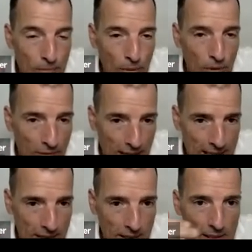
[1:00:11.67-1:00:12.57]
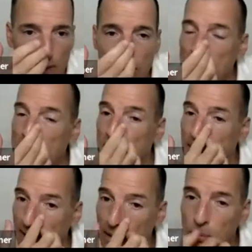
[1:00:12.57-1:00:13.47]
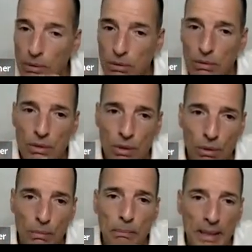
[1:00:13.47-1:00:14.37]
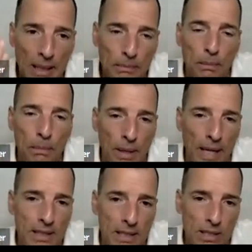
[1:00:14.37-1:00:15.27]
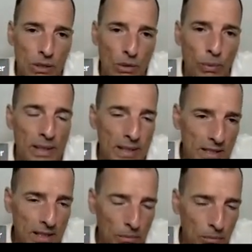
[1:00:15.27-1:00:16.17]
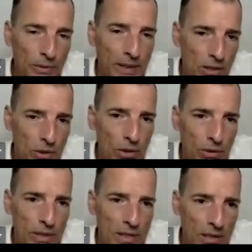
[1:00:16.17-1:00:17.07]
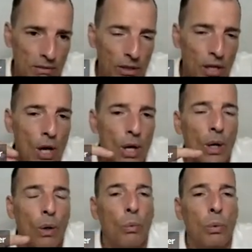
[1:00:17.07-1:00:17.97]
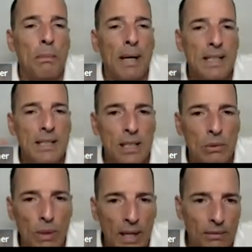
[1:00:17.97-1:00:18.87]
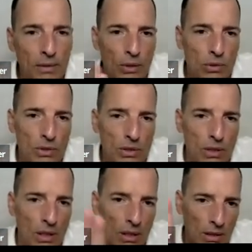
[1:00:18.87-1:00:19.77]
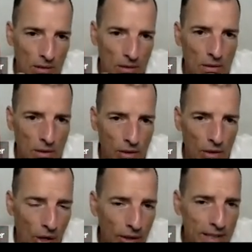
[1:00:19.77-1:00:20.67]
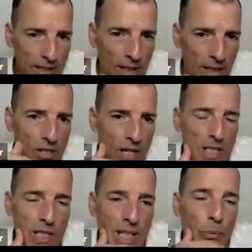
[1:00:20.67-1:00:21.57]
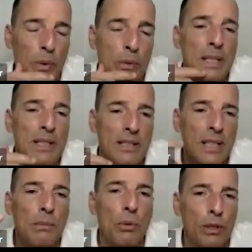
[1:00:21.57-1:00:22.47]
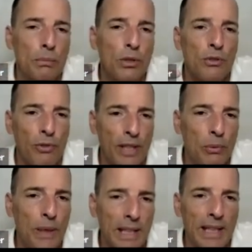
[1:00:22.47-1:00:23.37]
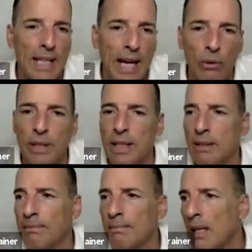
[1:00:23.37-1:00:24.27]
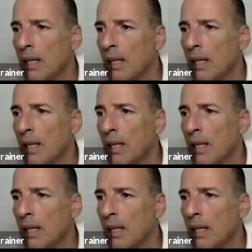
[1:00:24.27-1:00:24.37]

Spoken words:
pool of assets that's available to bid up the prices, when they start moving into gold and silver, we might see one of those hockey stick charts that we've been seeing more and more frequently now in